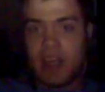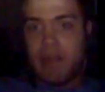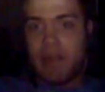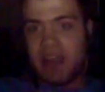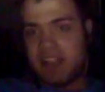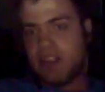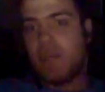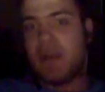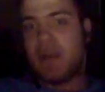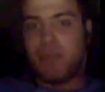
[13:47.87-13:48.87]
because so
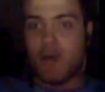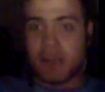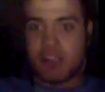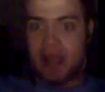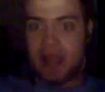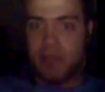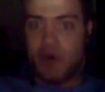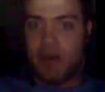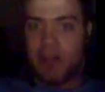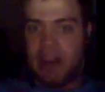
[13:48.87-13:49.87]
many boys are being
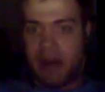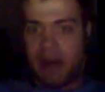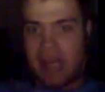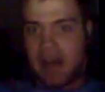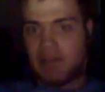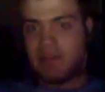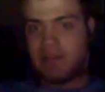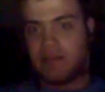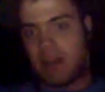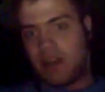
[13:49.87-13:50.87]
born there right now,
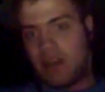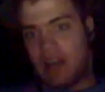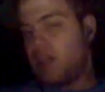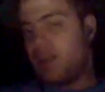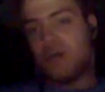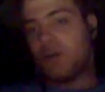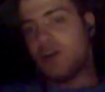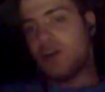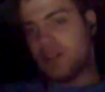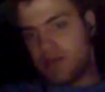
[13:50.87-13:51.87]
and no
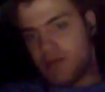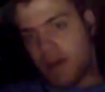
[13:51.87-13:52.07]
girls.